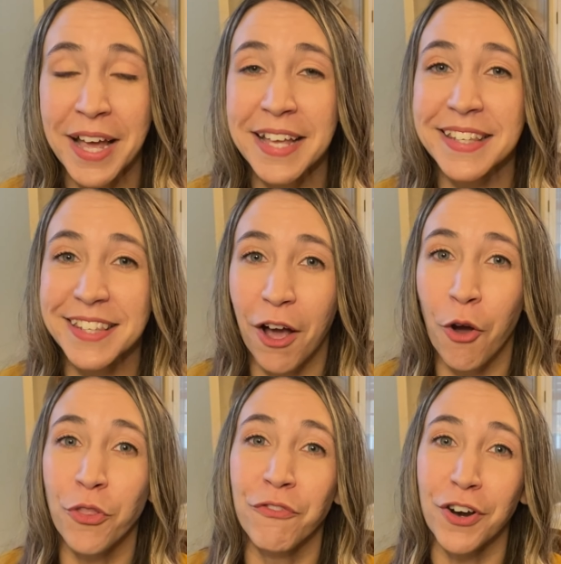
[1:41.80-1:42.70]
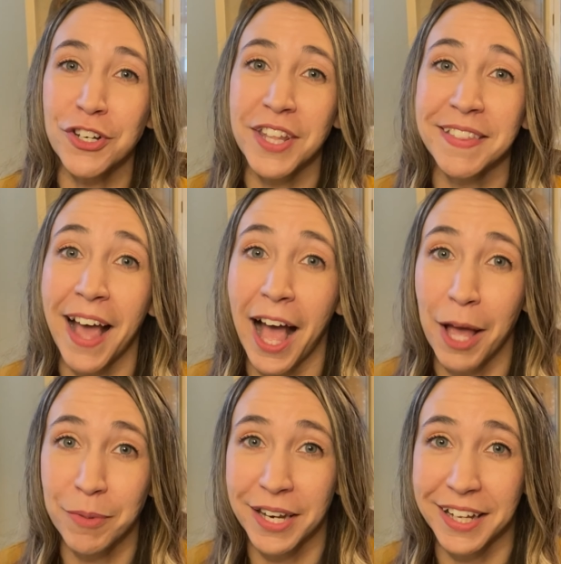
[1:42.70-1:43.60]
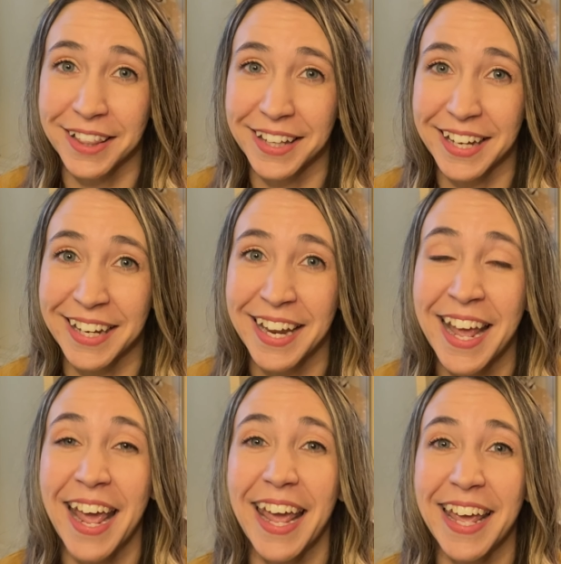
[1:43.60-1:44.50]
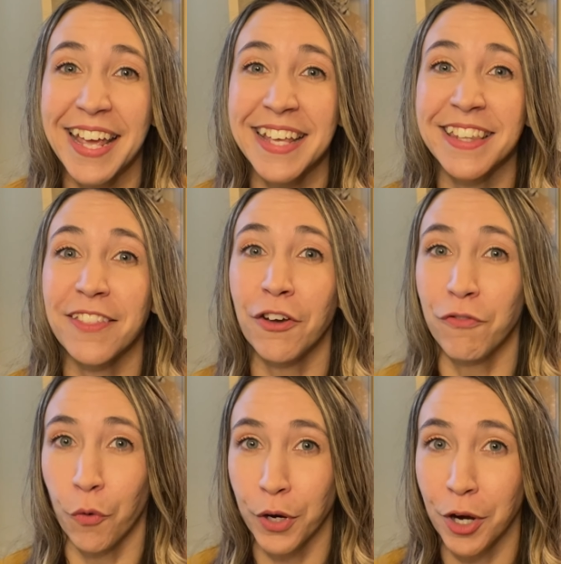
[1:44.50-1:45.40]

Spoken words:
So the first thing that I'm gonna clean is the foyer